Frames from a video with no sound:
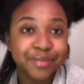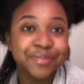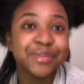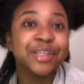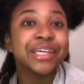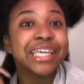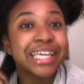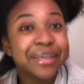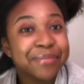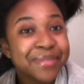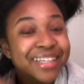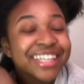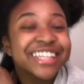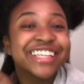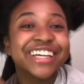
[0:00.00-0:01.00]
you keep it
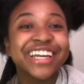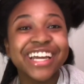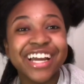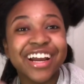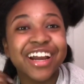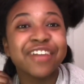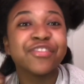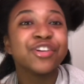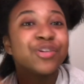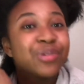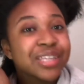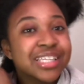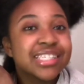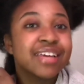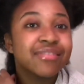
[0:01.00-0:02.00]
in your hair. If you're doing the
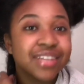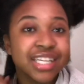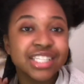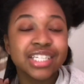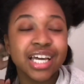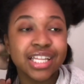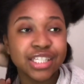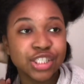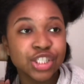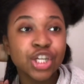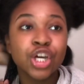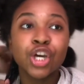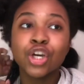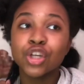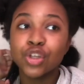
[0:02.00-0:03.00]
7-day challenge,
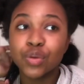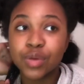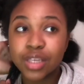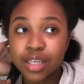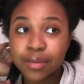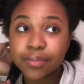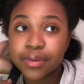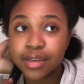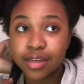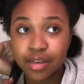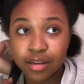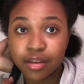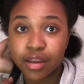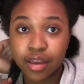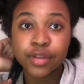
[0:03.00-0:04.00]
you keep it in your
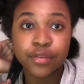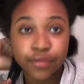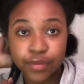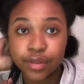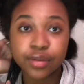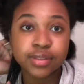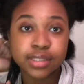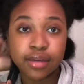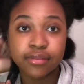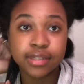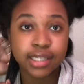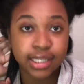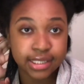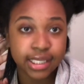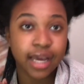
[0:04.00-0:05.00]
hair for those 7
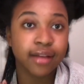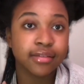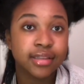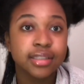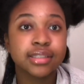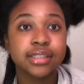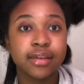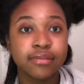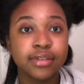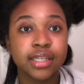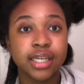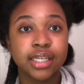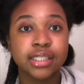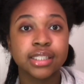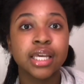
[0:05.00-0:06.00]
days. After the 7
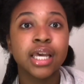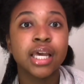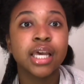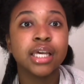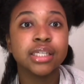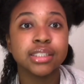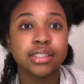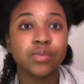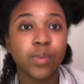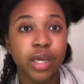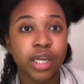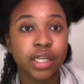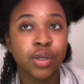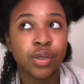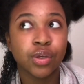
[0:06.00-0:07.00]
days is when
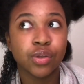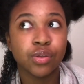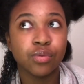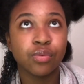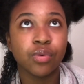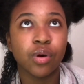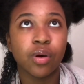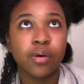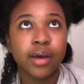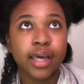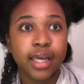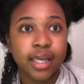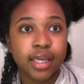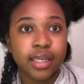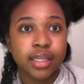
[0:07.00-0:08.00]
you go
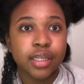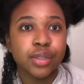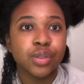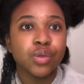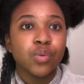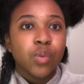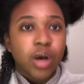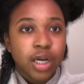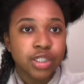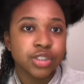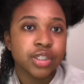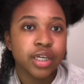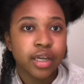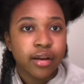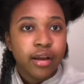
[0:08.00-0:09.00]
ahead and you wash your
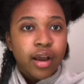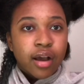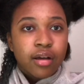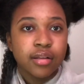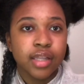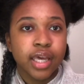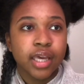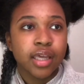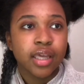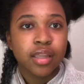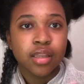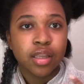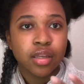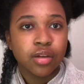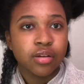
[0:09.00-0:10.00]
hair out, like, and then
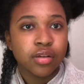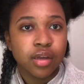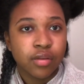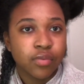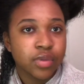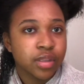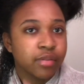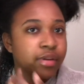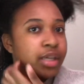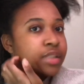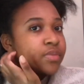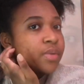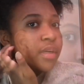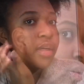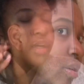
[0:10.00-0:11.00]
you're done with the rice
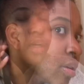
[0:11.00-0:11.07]
water.